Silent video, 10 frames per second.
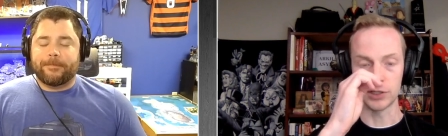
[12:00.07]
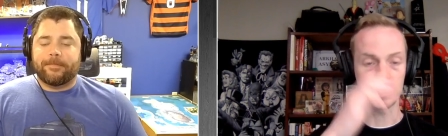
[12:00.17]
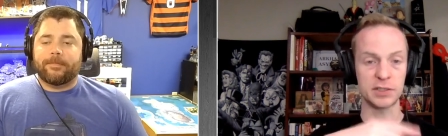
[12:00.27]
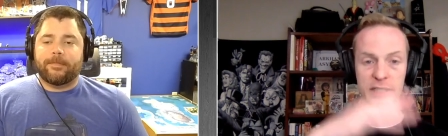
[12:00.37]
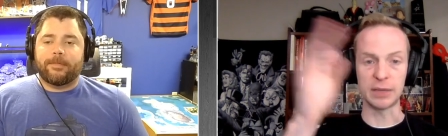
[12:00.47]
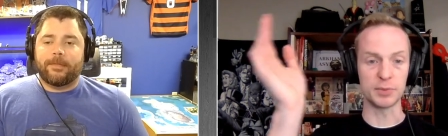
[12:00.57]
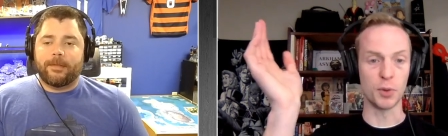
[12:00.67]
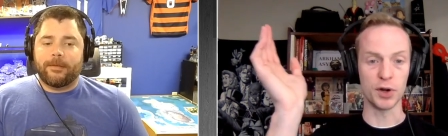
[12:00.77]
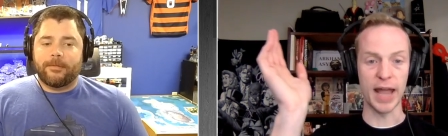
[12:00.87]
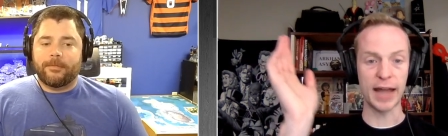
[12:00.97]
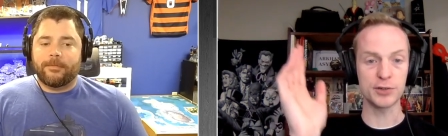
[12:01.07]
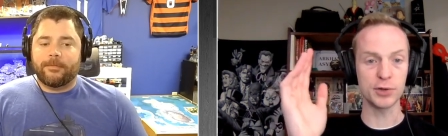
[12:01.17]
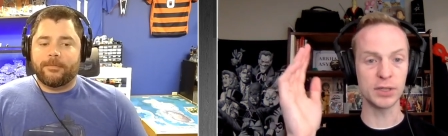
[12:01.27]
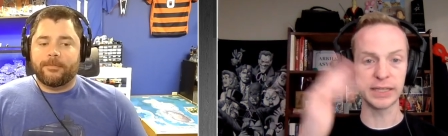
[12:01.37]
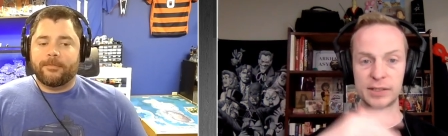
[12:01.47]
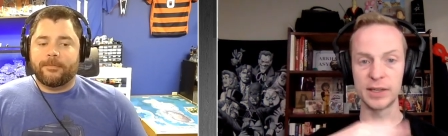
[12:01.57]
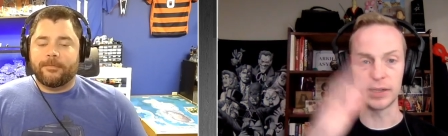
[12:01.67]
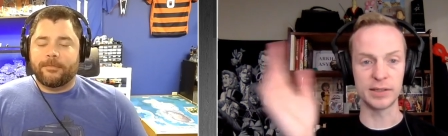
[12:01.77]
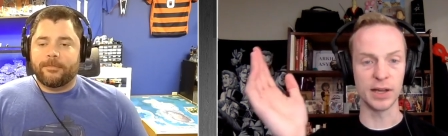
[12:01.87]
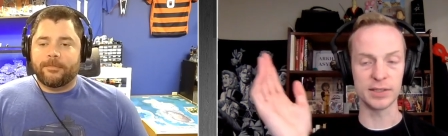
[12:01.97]
Speaker 1: it just seems more natural. It
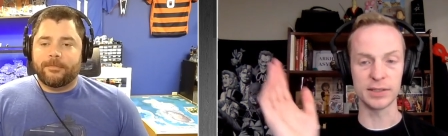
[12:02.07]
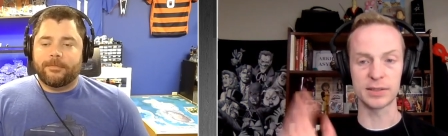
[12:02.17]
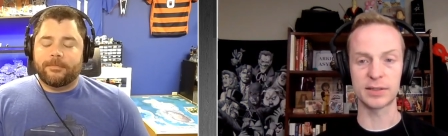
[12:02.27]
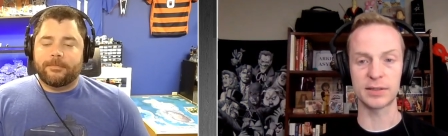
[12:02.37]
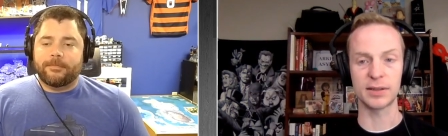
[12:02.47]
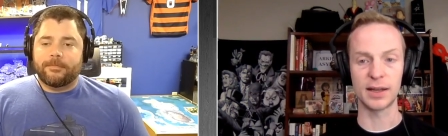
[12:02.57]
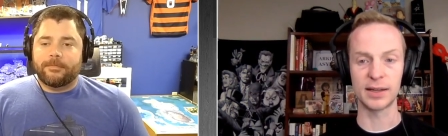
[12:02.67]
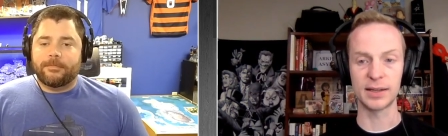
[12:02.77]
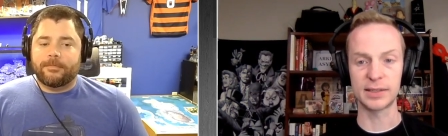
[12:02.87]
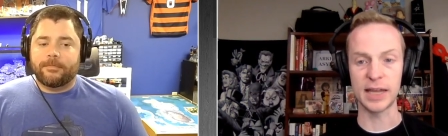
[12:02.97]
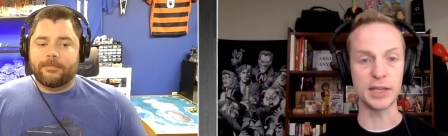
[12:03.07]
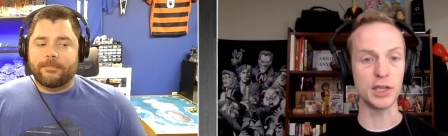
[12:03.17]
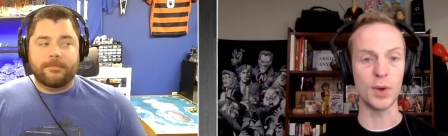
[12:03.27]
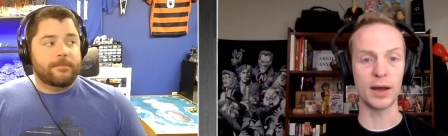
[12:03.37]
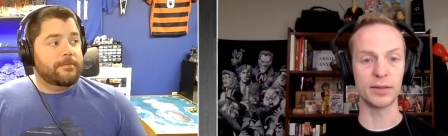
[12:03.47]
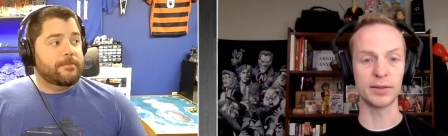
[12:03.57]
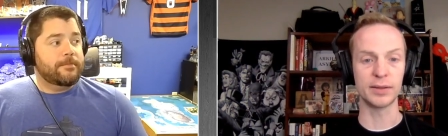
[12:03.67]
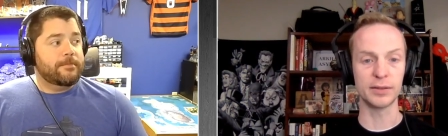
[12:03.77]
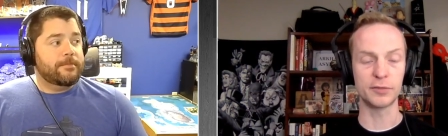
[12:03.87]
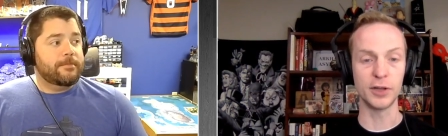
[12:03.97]
it doesn't uh, take you out of
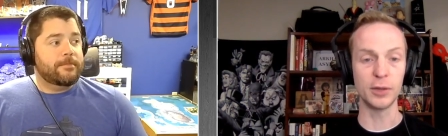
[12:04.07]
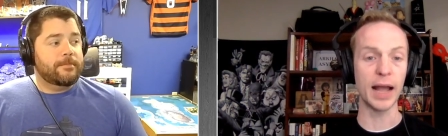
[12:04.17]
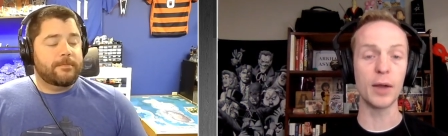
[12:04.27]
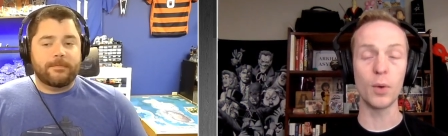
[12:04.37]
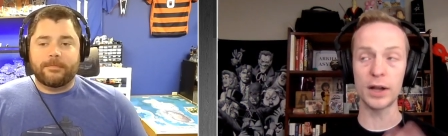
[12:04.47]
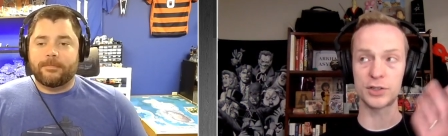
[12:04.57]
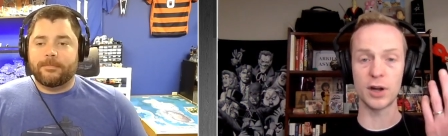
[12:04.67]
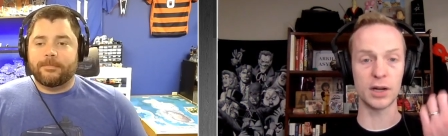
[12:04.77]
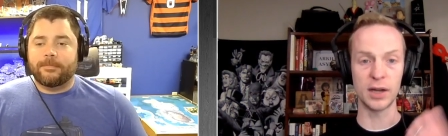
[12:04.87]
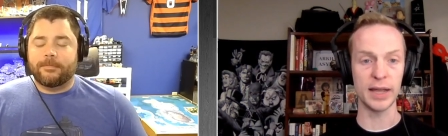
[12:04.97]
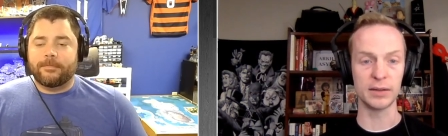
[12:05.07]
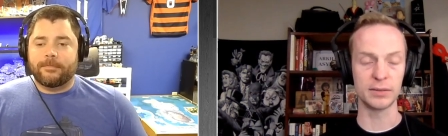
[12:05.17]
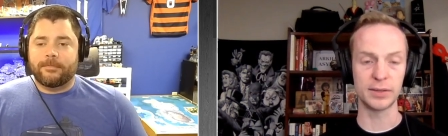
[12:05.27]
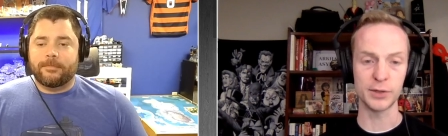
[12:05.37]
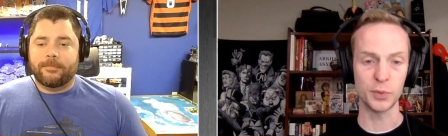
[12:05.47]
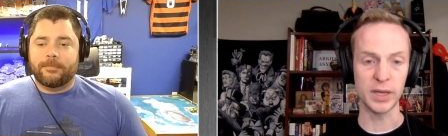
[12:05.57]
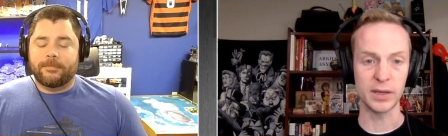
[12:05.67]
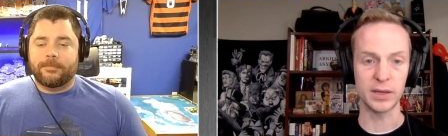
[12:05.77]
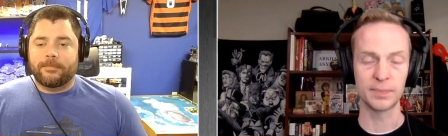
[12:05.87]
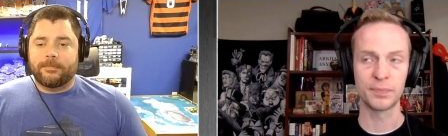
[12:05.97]
the film. Like I watched Dark Knight this
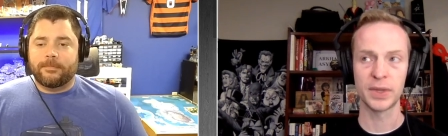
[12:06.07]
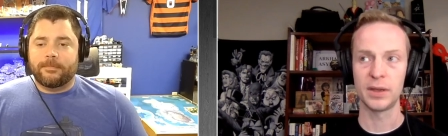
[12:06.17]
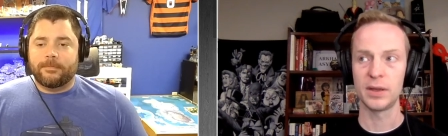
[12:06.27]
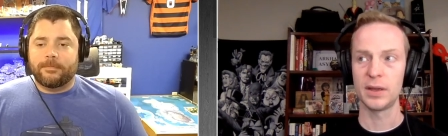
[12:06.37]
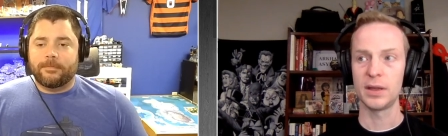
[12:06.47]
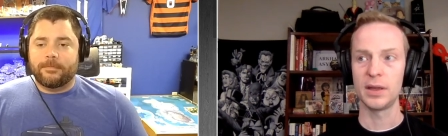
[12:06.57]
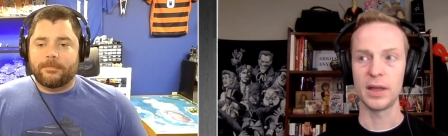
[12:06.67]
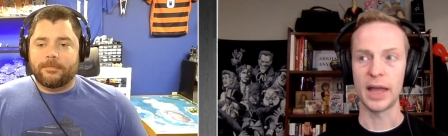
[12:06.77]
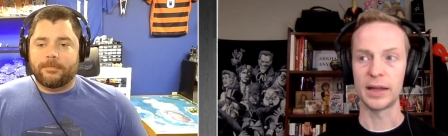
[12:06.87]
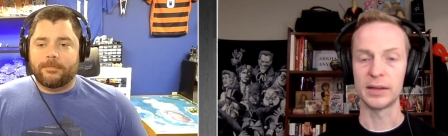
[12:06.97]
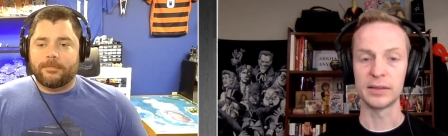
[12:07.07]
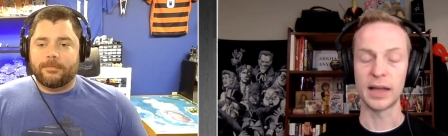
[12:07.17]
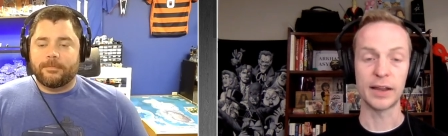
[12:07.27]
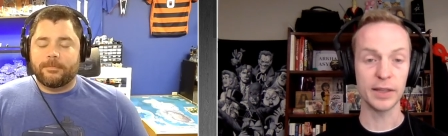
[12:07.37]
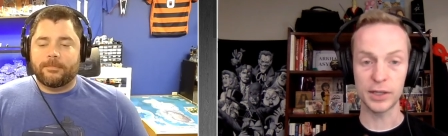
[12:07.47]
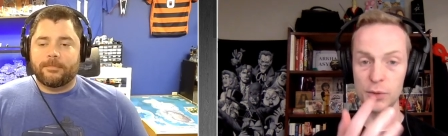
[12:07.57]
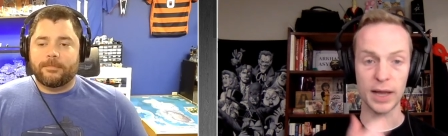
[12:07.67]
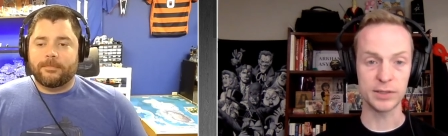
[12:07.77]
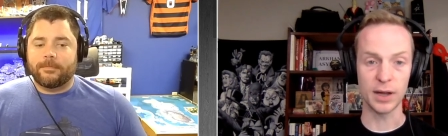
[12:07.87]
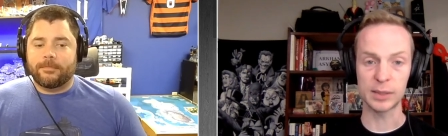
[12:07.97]
week and I think you
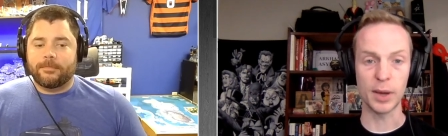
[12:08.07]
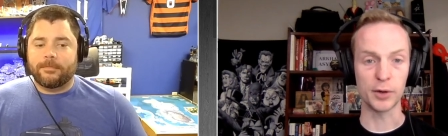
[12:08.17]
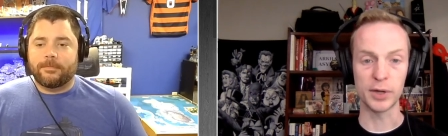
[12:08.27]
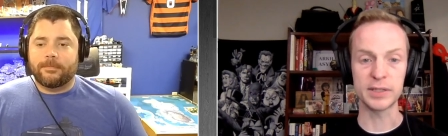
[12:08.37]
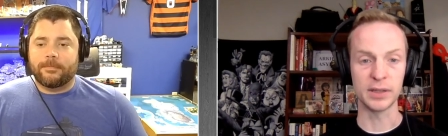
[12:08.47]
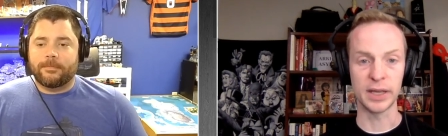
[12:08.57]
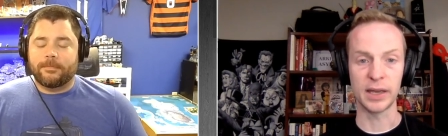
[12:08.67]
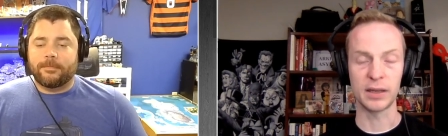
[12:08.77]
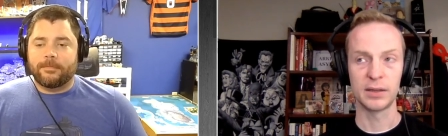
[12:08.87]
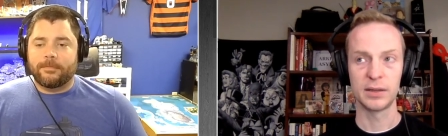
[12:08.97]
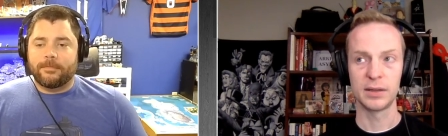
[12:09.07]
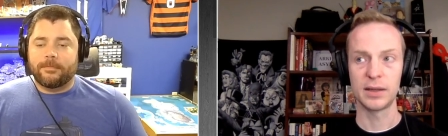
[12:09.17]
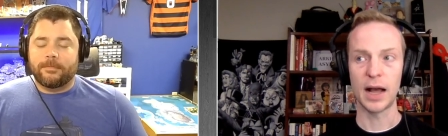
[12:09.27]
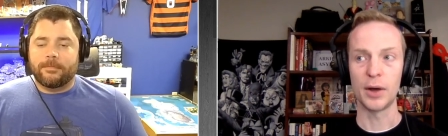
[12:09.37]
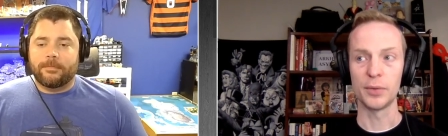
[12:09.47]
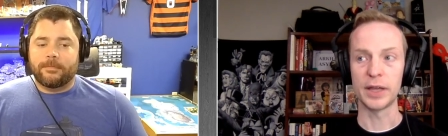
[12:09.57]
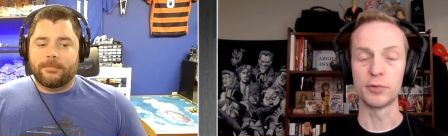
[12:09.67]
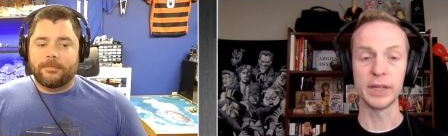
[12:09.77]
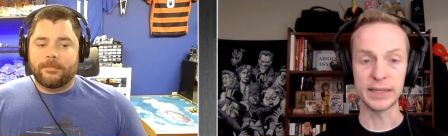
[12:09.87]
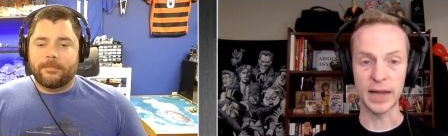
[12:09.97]
and I talked about it recently how they
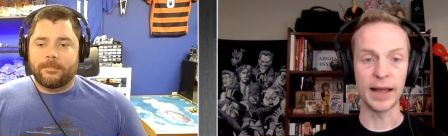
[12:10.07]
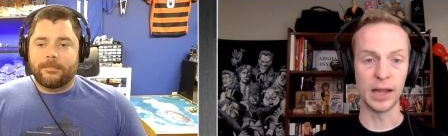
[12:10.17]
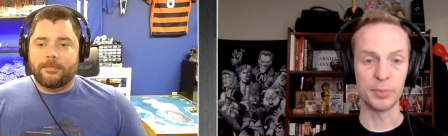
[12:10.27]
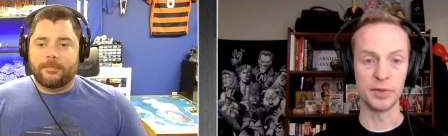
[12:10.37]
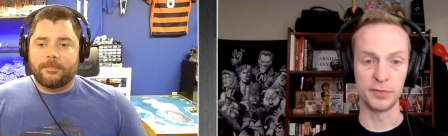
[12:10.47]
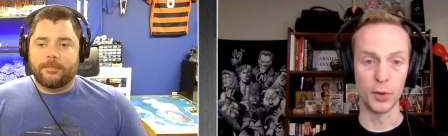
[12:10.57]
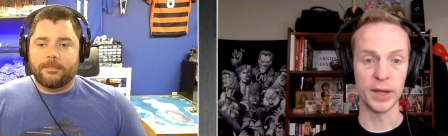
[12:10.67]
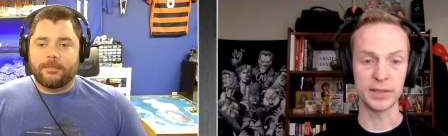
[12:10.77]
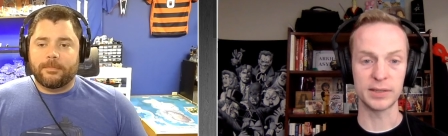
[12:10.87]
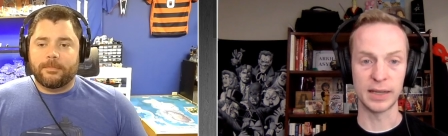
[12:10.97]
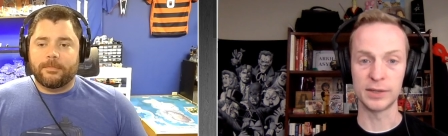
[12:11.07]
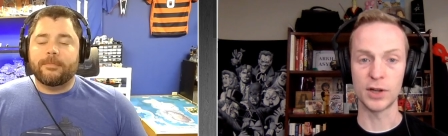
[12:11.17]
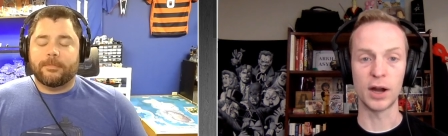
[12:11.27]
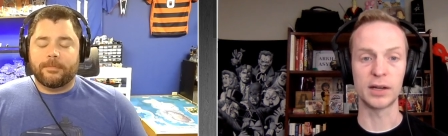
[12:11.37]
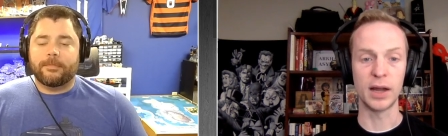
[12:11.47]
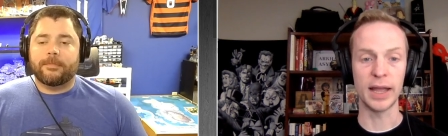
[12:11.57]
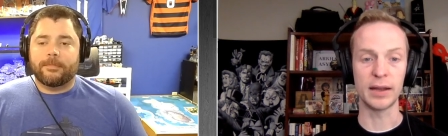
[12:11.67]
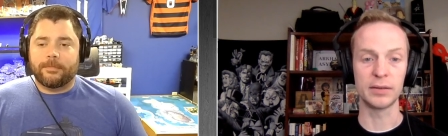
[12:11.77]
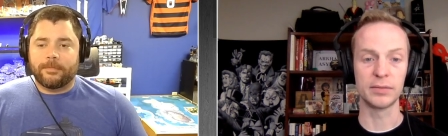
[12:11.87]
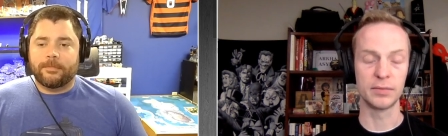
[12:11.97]
really dial up the voice in Dark
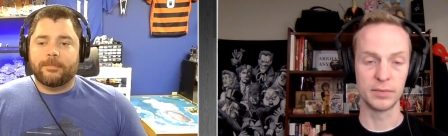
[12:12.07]
Knight